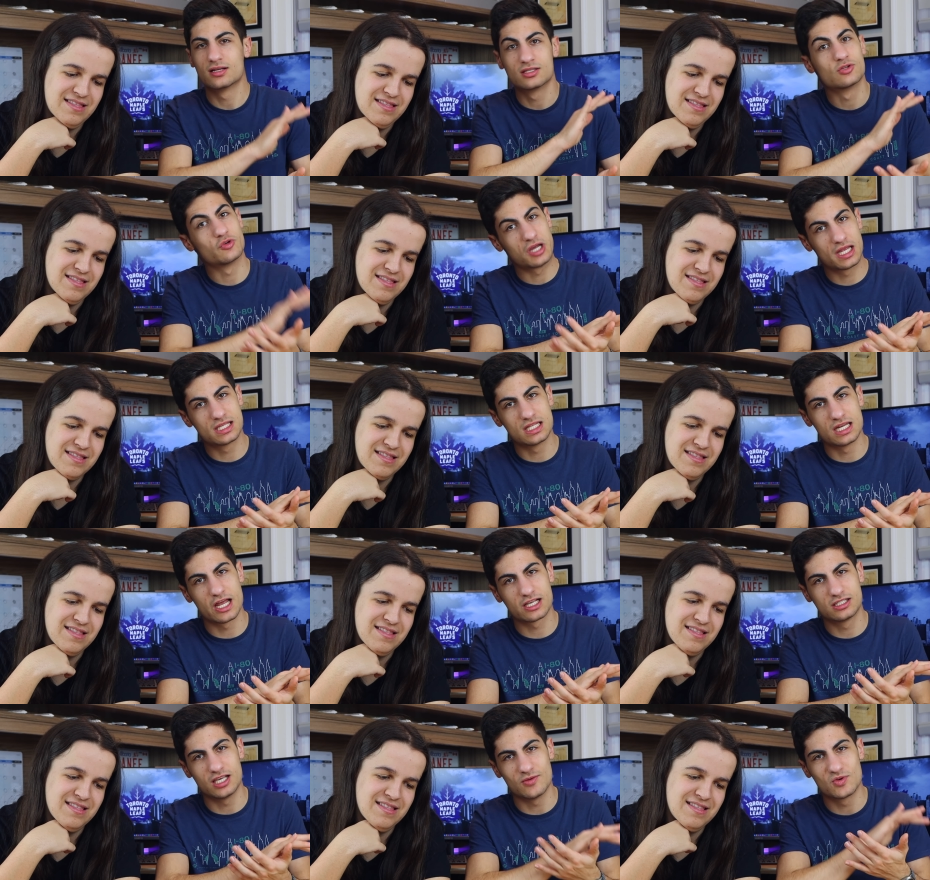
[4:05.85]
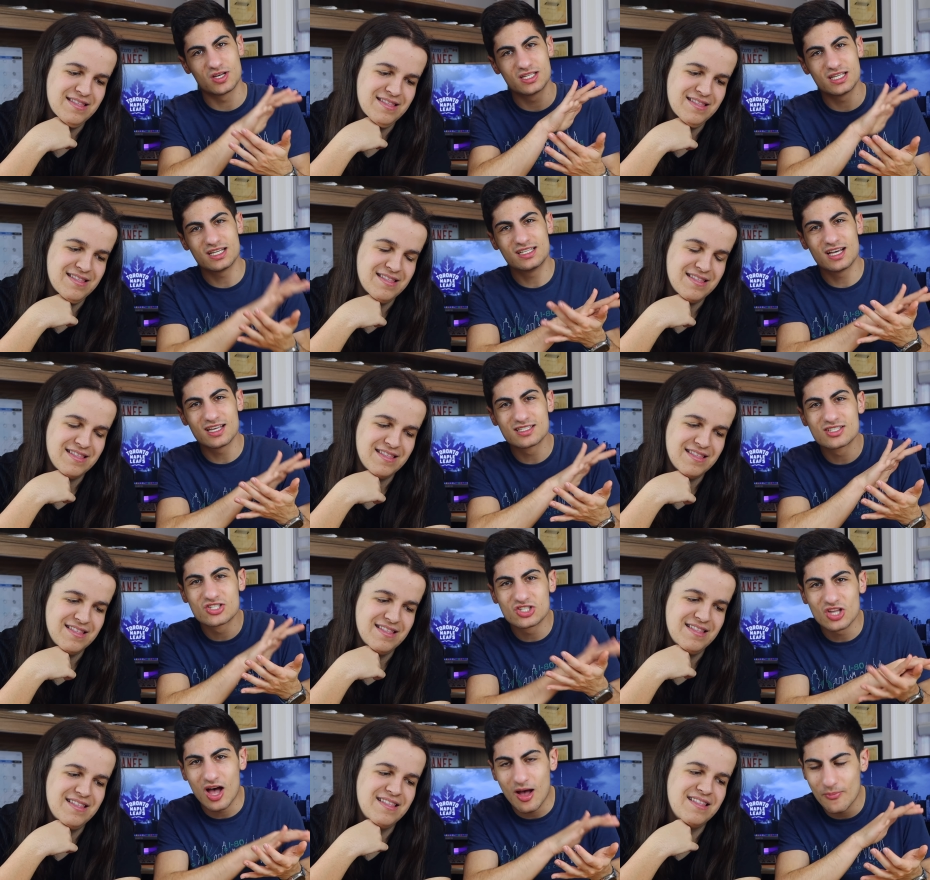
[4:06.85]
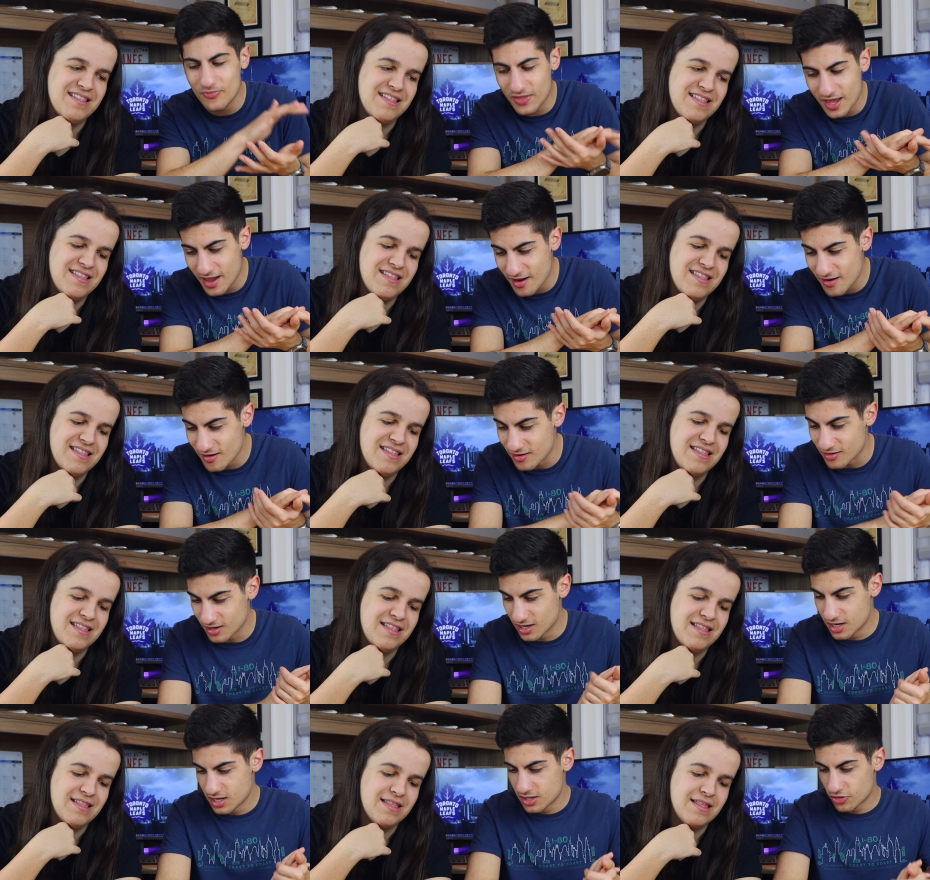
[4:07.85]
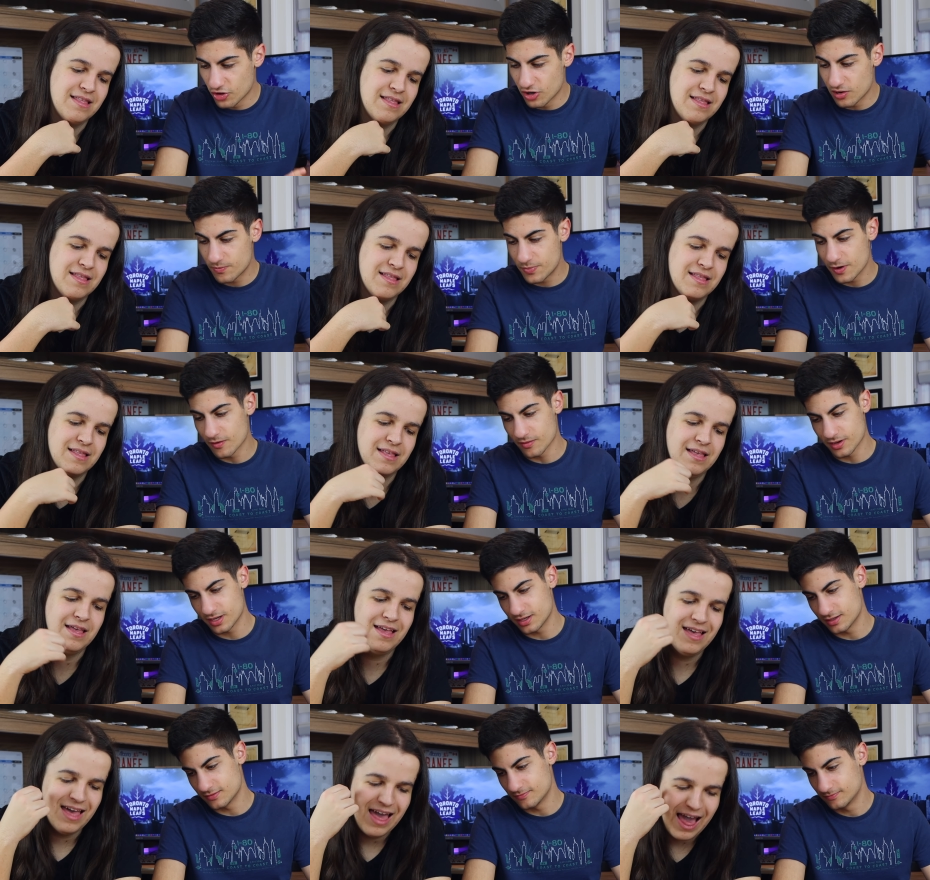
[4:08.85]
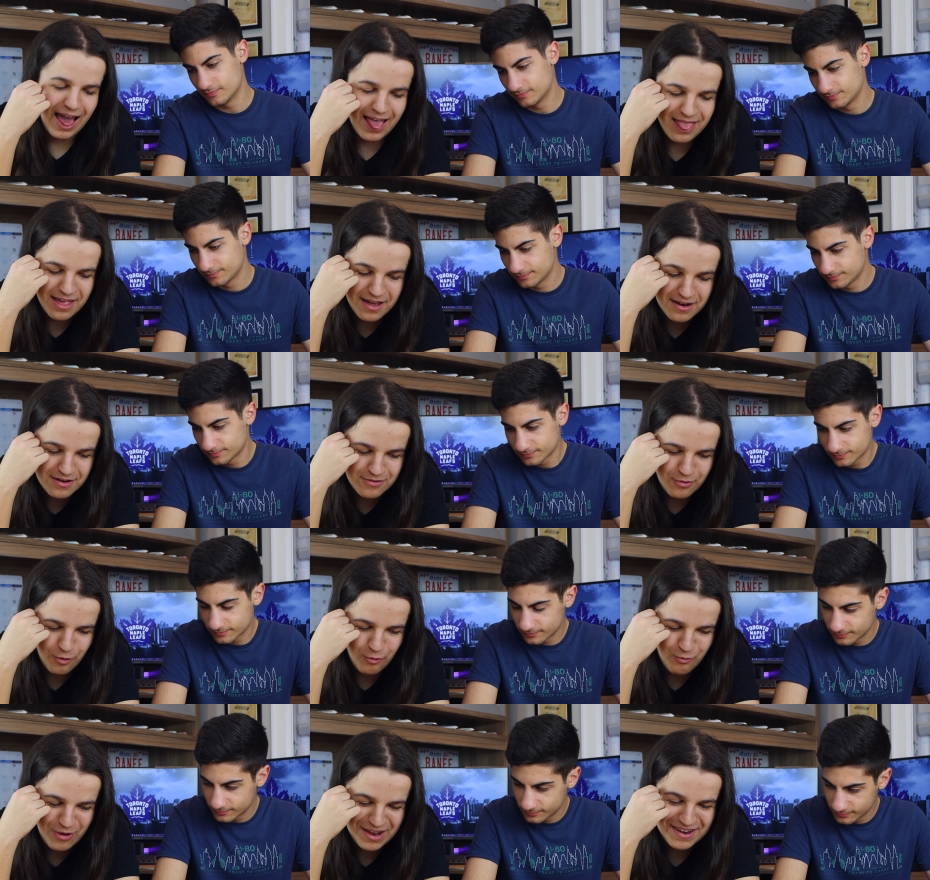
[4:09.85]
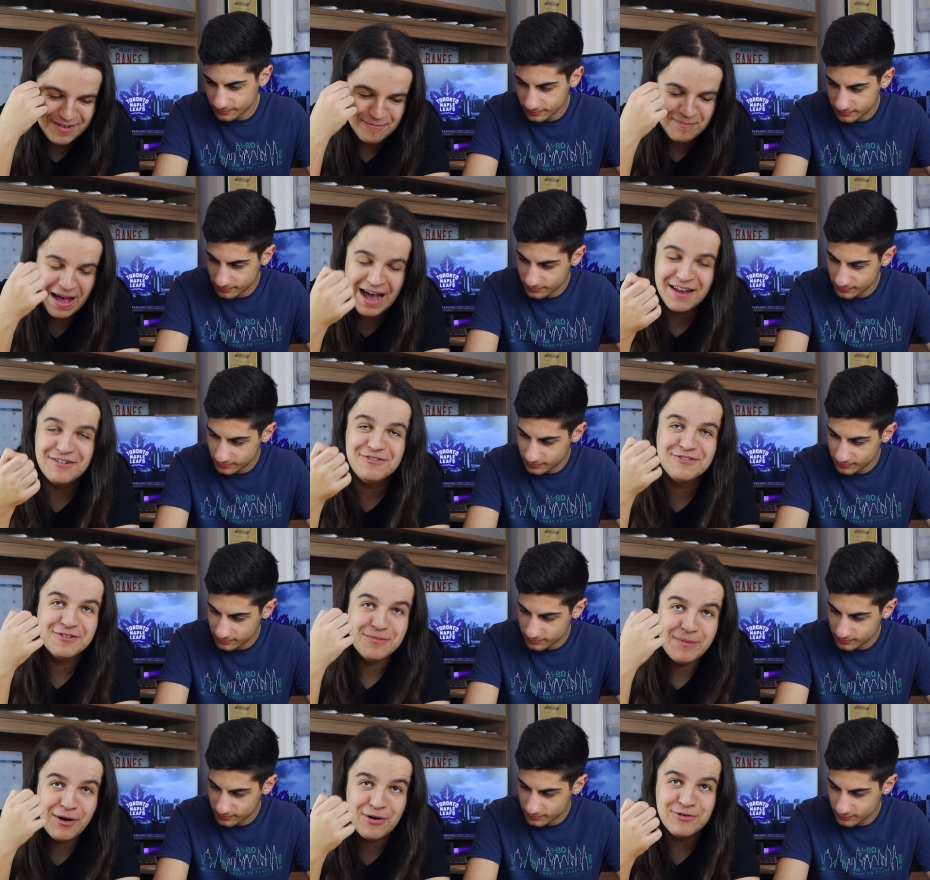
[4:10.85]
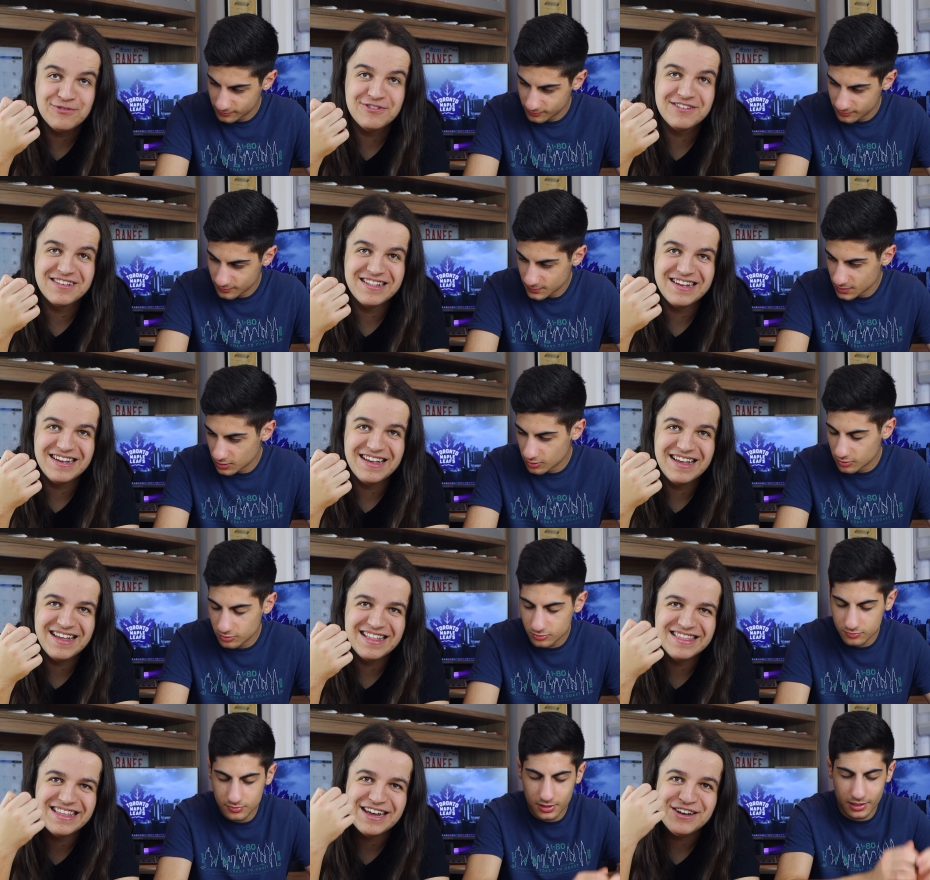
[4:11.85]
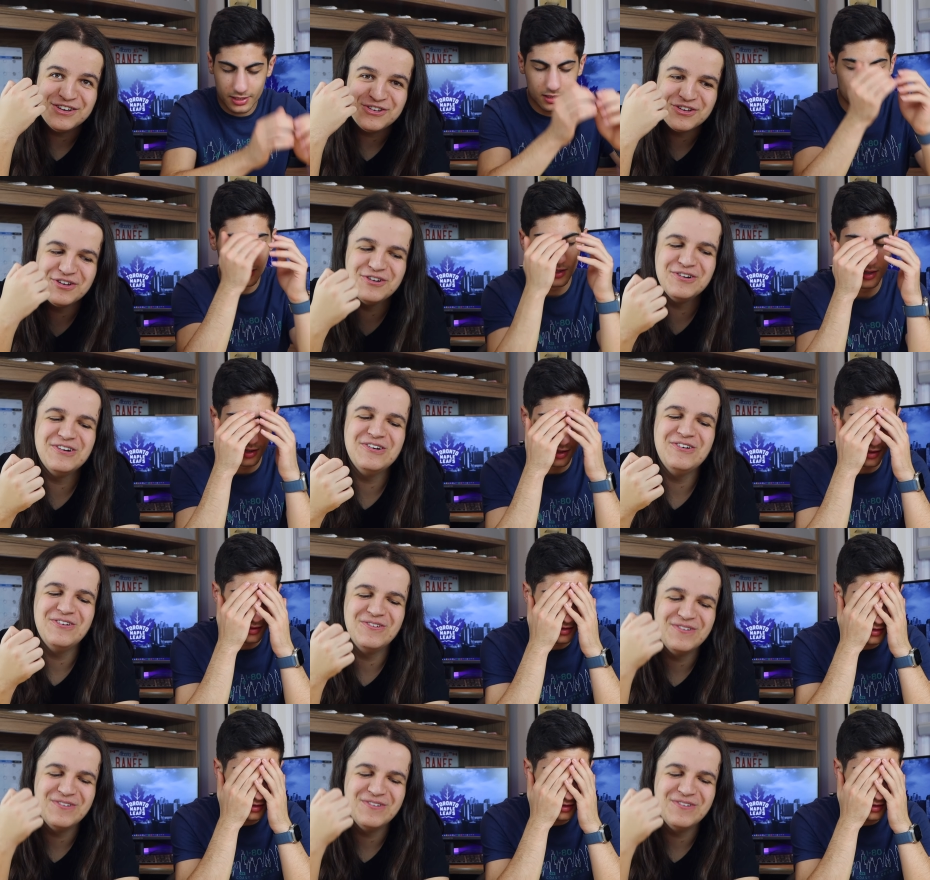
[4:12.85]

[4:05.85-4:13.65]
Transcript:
Speaker 1: until we get to the next game, because it doesn't stop there. 3rd period. And then when it matters the most, they do